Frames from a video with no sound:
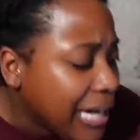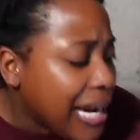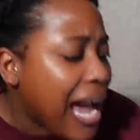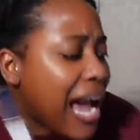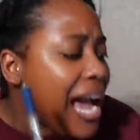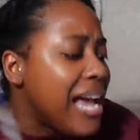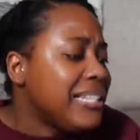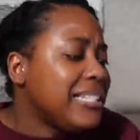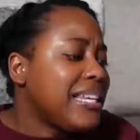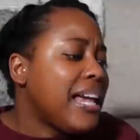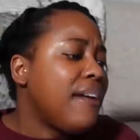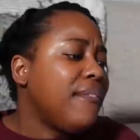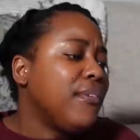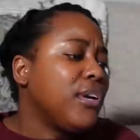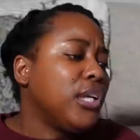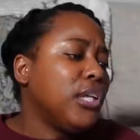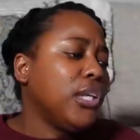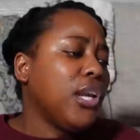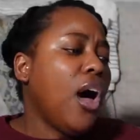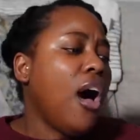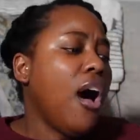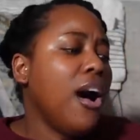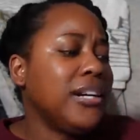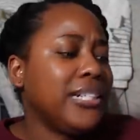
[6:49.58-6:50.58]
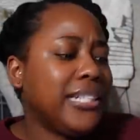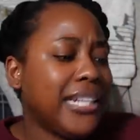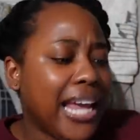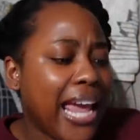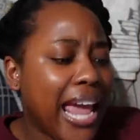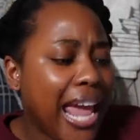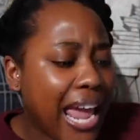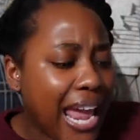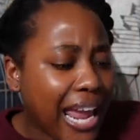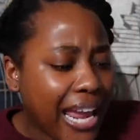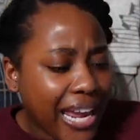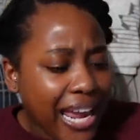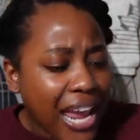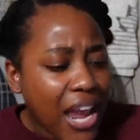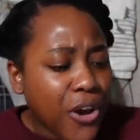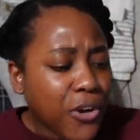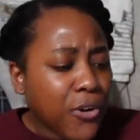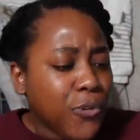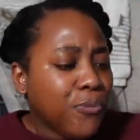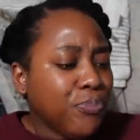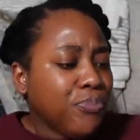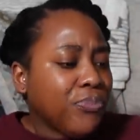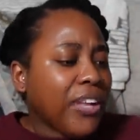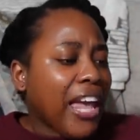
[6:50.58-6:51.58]
Kai's having a long day.
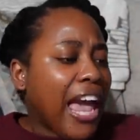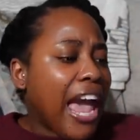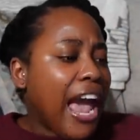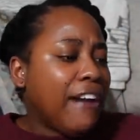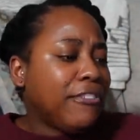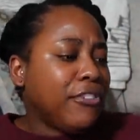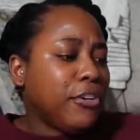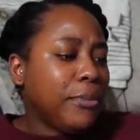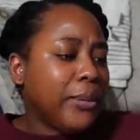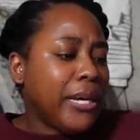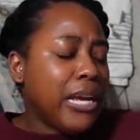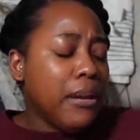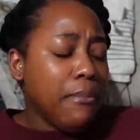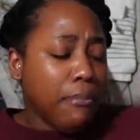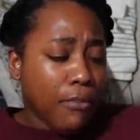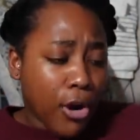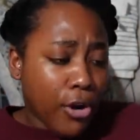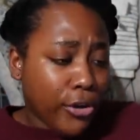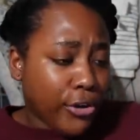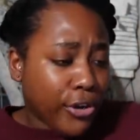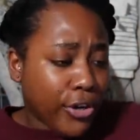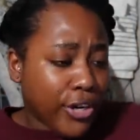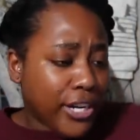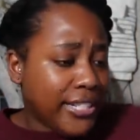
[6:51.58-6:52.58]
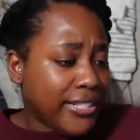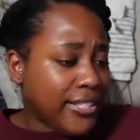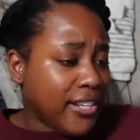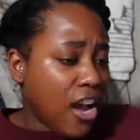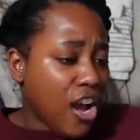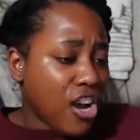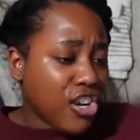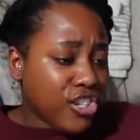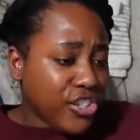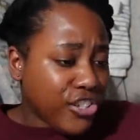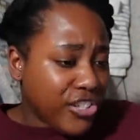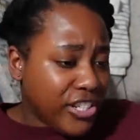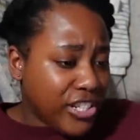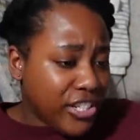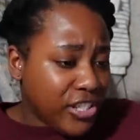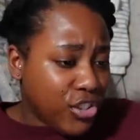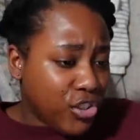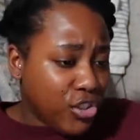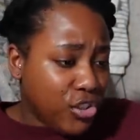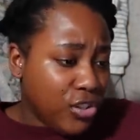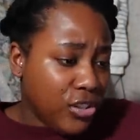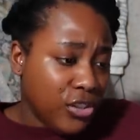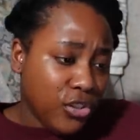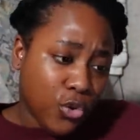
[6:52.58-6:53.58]
After being murdered, his
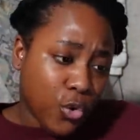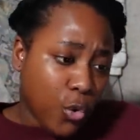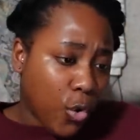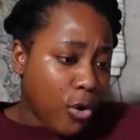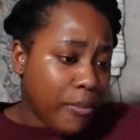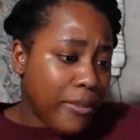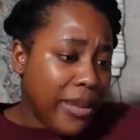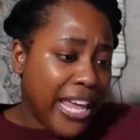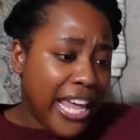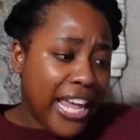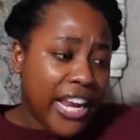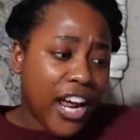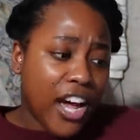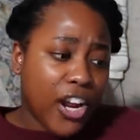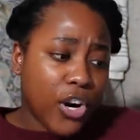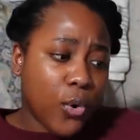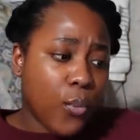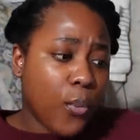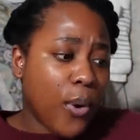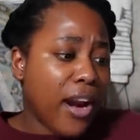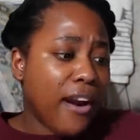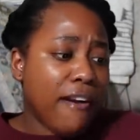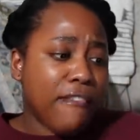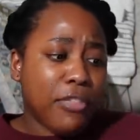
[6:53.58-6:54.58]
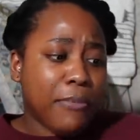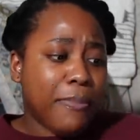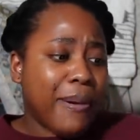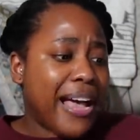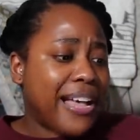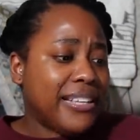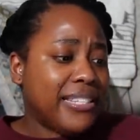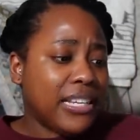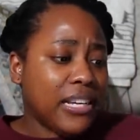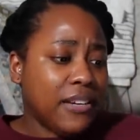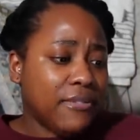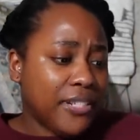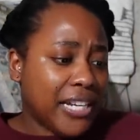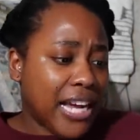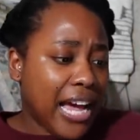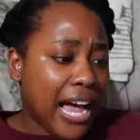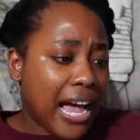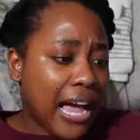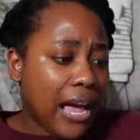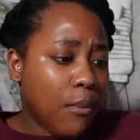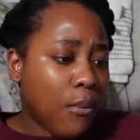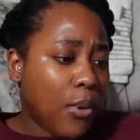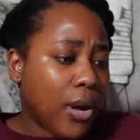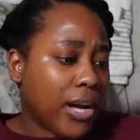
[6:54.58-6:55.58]
consciousness dormant and unaware of the passing of
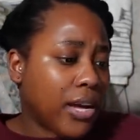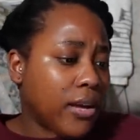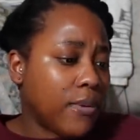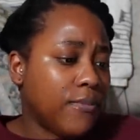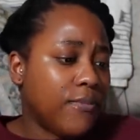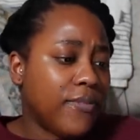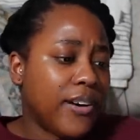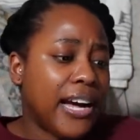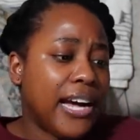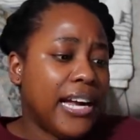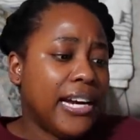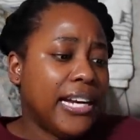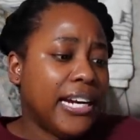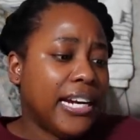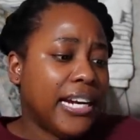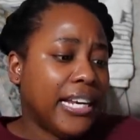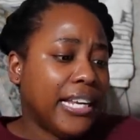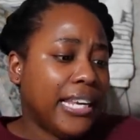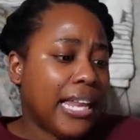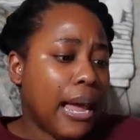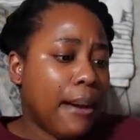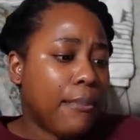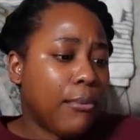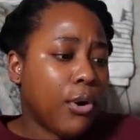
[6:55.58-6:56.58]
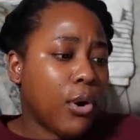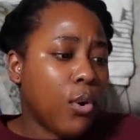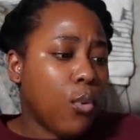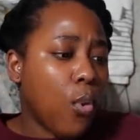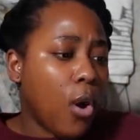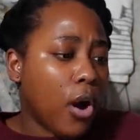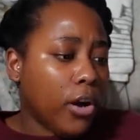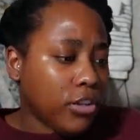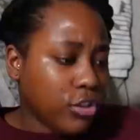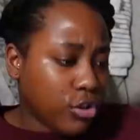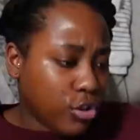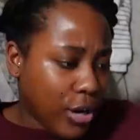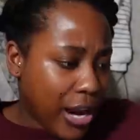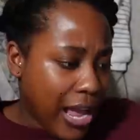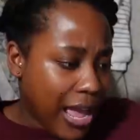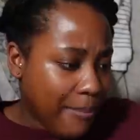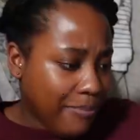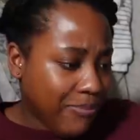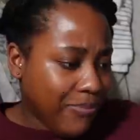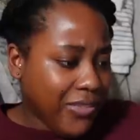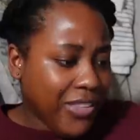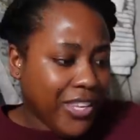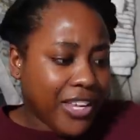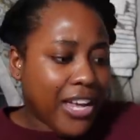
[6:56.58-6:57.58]
time while confined in an elaborate water
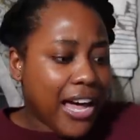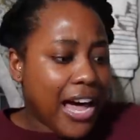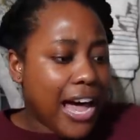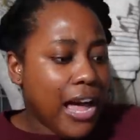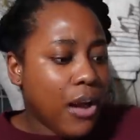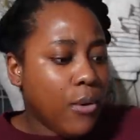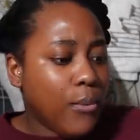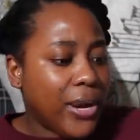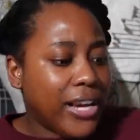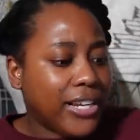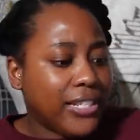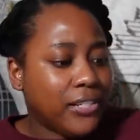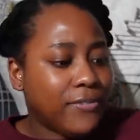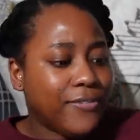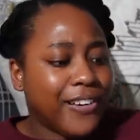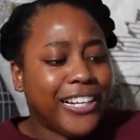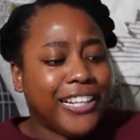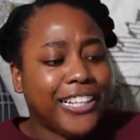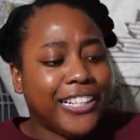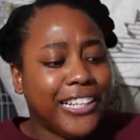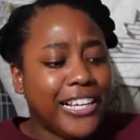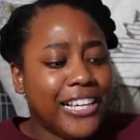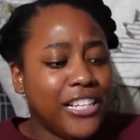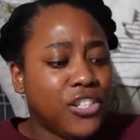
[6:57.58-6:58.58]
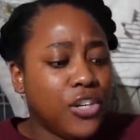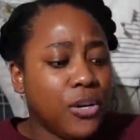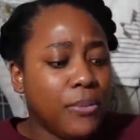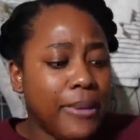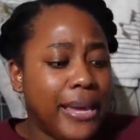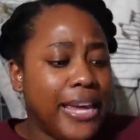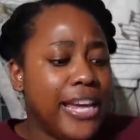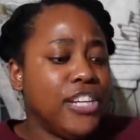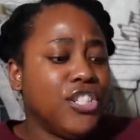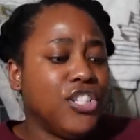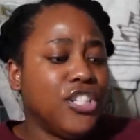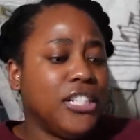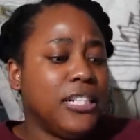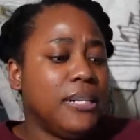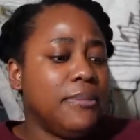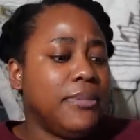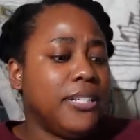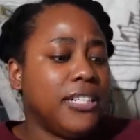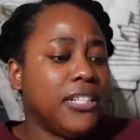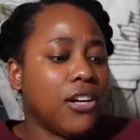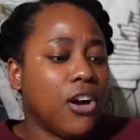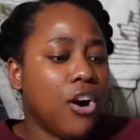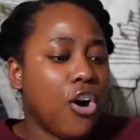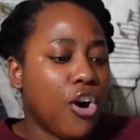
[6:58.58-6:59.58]
trap, Kai wakes to find a lesser mage
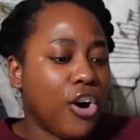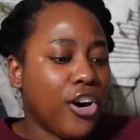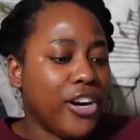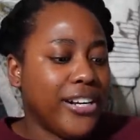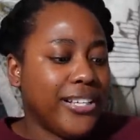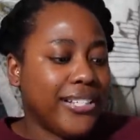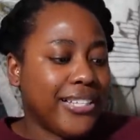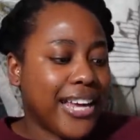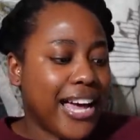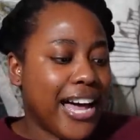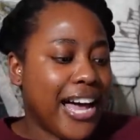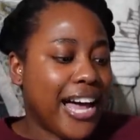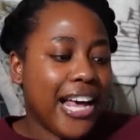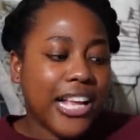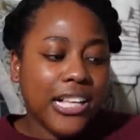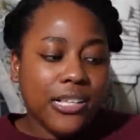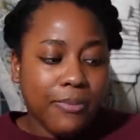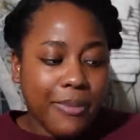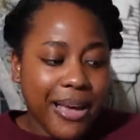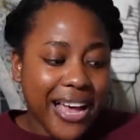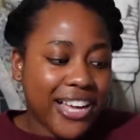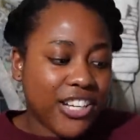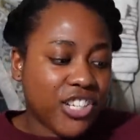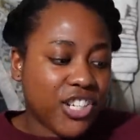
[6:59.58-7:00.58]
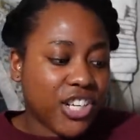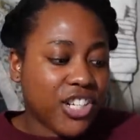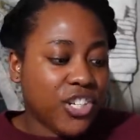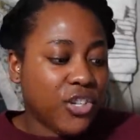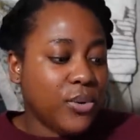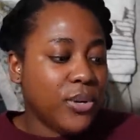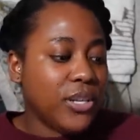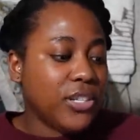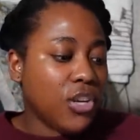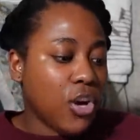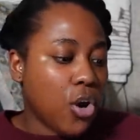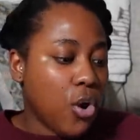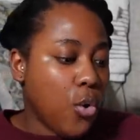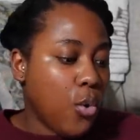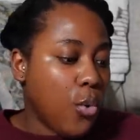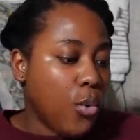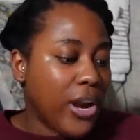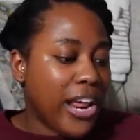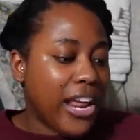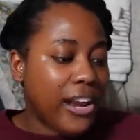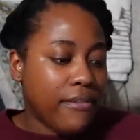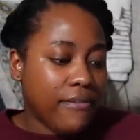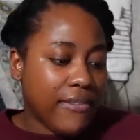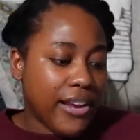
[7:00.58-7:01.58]
attempting to harness Kai's magic to his
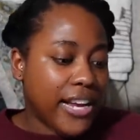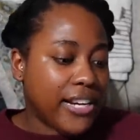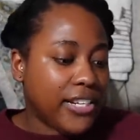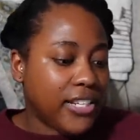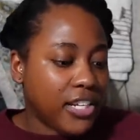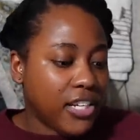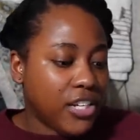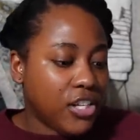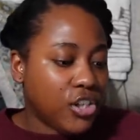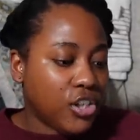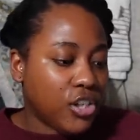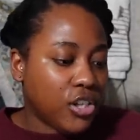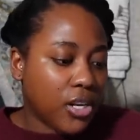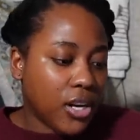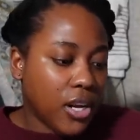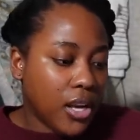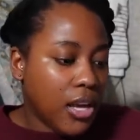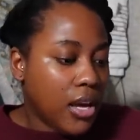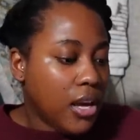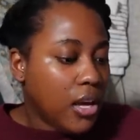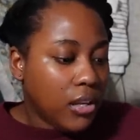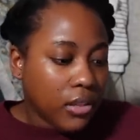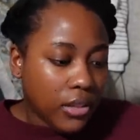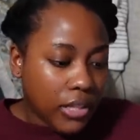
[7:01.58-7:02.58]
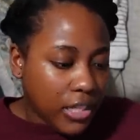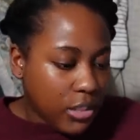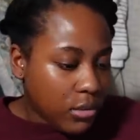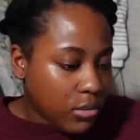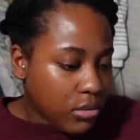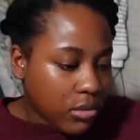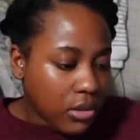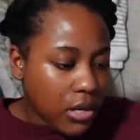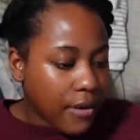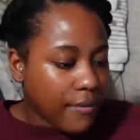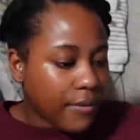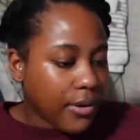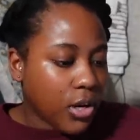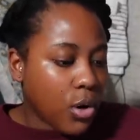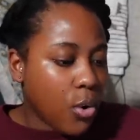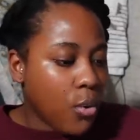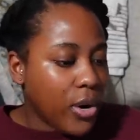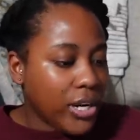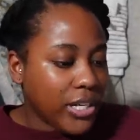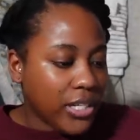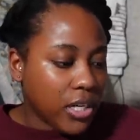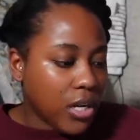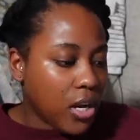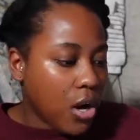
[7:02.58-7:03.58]
own advantage. This was never
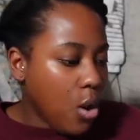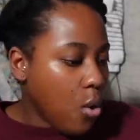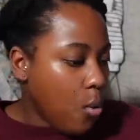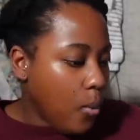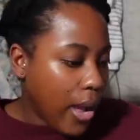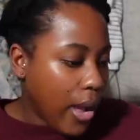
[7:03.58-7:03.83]
going to go